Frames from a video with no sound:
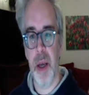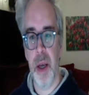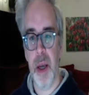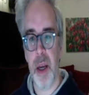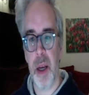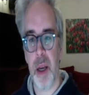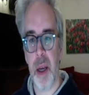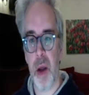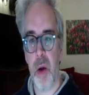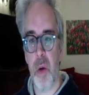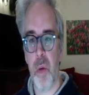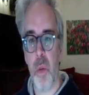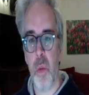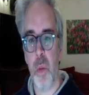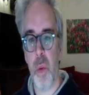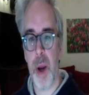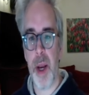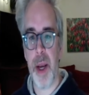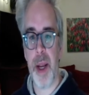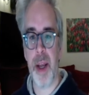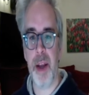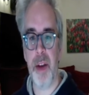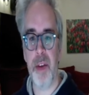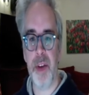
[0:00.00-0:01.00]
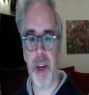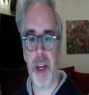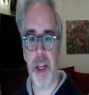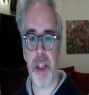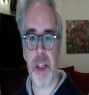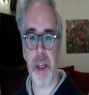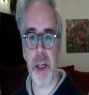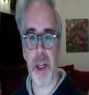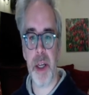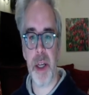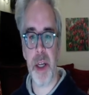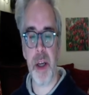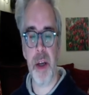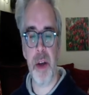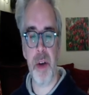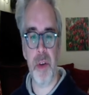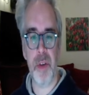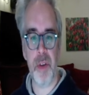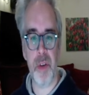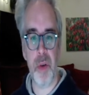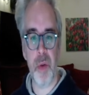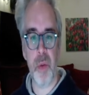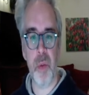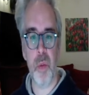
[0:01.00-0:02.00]
when it is actually
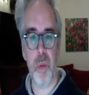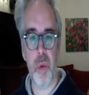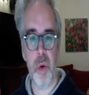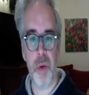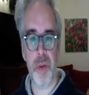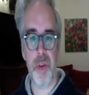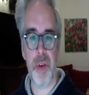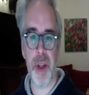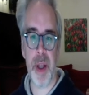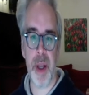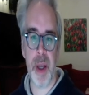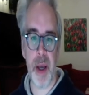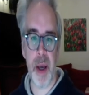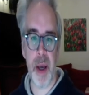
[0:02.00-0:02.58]
used and what it